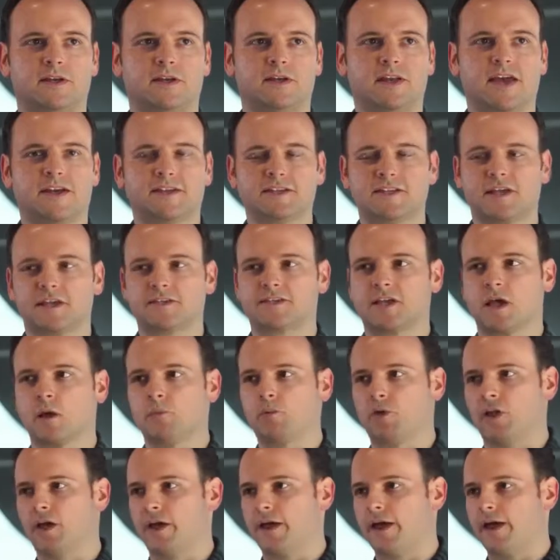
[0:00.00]
The next
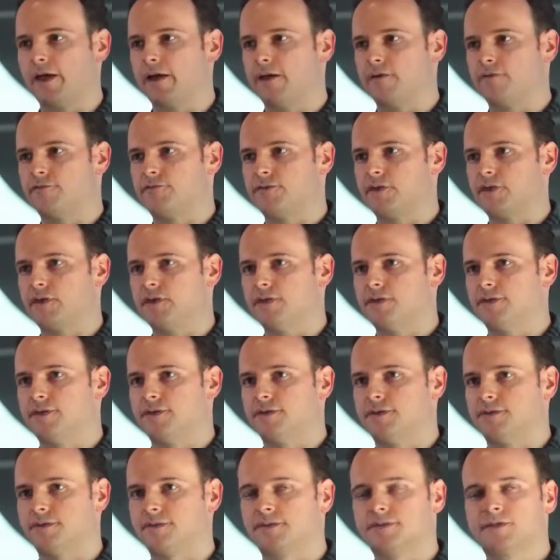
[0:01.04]
example I have
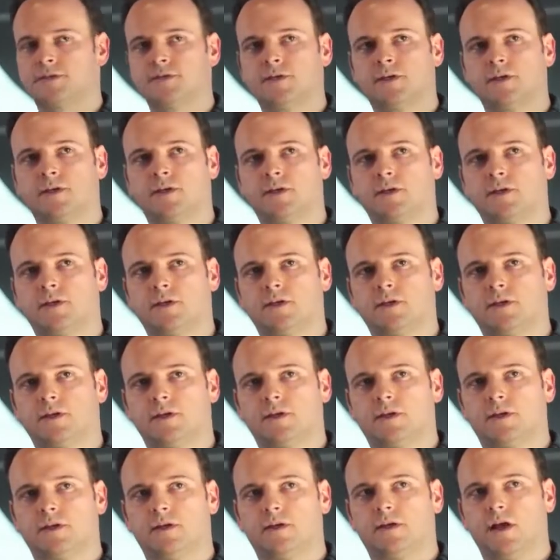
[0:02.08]
is
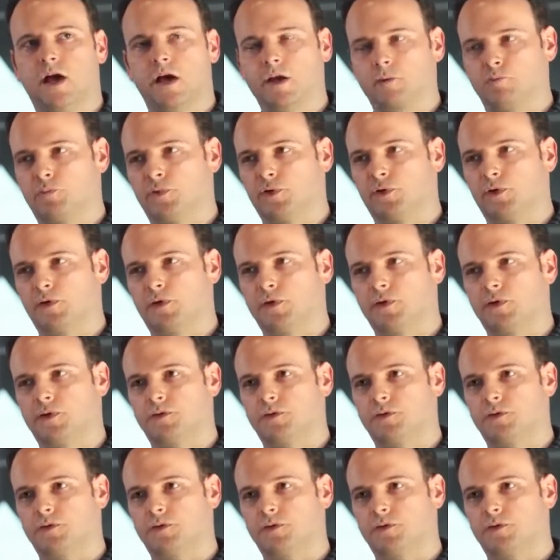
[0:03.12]
not a book,